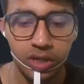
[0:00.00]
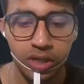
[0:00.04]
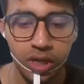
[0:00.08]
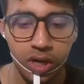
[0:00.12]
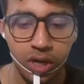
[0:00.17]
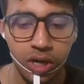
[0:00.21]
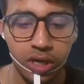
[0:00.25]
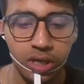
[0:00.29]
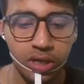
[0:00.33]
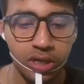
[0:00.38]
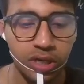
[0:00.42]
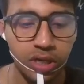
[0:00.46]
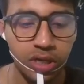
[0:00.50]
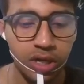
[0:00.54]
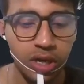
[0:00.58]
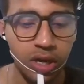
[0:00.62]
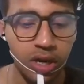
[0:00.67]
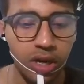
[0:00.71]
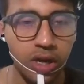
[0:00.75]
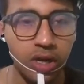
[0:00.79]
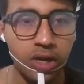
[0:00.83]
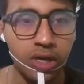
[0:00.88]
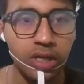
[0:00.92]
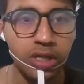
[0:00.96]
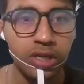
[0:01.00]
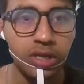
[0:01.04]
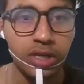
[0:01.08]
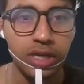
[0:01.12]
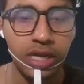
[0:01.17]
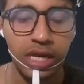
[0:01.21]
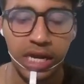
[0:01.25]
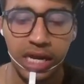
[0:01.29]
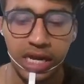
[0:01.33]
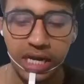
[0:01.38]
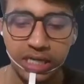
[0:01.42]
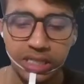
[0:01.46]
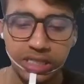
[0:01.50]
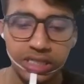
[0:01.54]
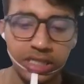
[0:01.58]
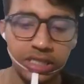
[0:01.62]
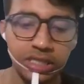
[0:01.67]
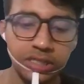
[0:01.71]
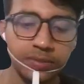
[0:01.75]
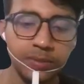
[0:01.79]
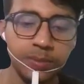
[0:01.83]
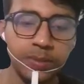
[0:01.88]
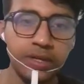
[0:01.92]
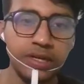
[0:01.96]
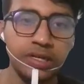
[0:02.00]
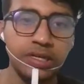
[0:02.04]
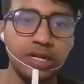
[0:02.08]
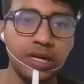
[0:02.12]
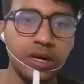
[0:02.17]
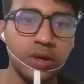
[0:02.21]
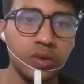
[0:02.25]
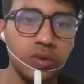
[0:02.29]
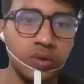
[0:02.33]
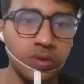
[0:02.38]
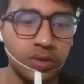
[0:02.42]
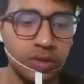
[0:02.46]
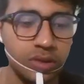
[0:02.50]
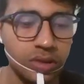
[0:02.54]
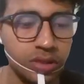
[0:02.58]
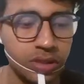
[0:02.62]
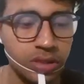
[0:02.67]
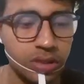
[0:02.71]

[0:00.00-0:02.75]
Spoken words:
dot log and just print down,